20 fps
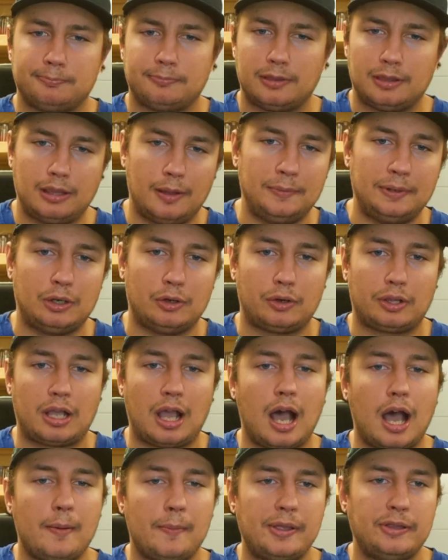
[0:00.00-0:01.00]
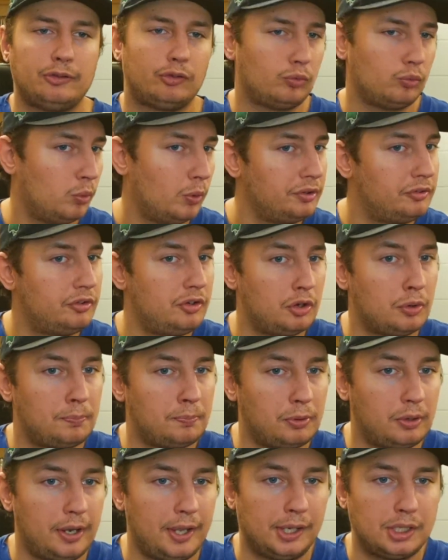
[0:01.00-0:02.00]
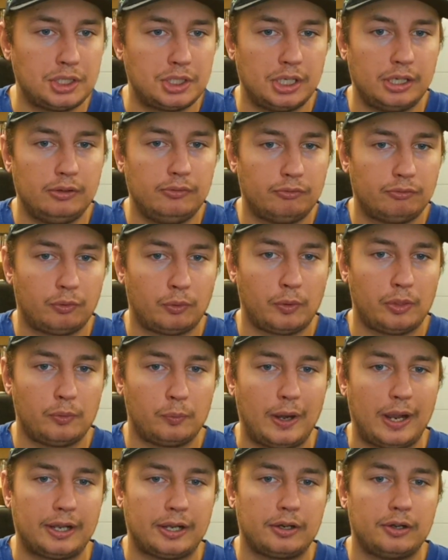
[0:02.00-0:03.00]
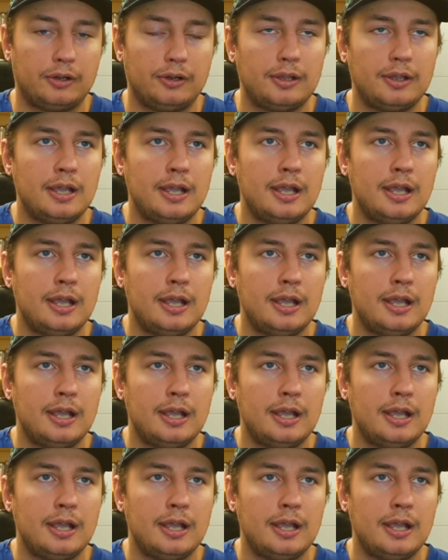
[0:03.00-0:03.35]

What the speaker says: Let me know in the comments. What's your prediction for the record?